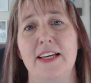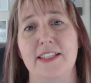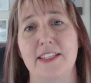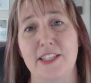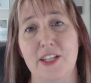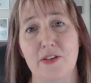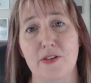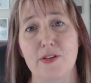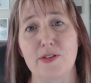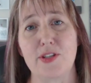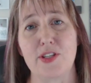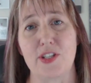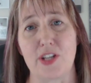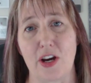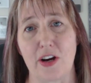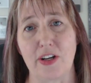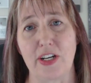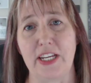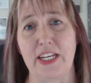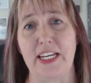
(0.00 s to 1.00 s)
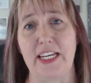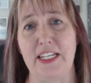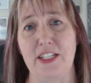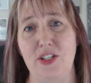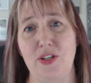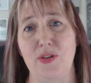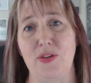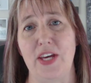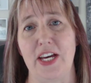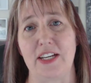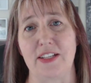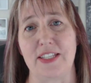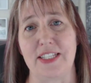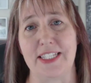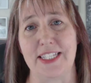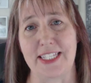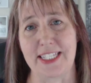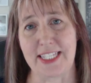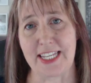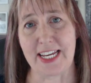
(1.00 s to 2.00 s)
Xero started in
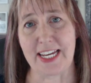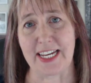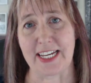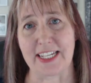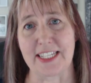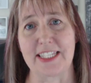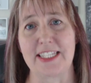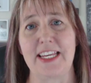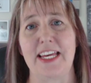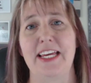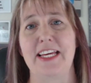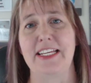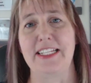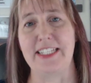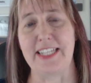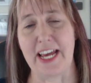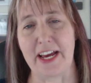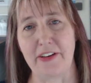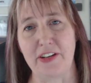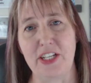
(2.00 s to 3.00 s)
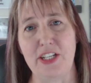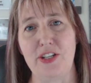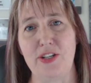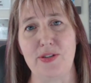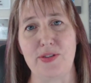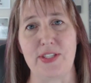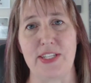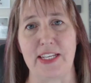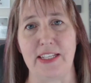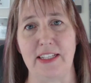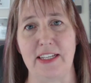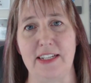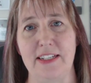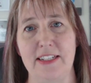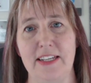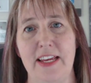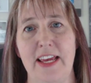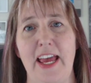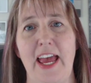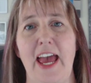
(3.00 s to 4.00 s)
2006 down in New
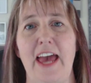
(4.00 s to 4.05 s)
Zealand,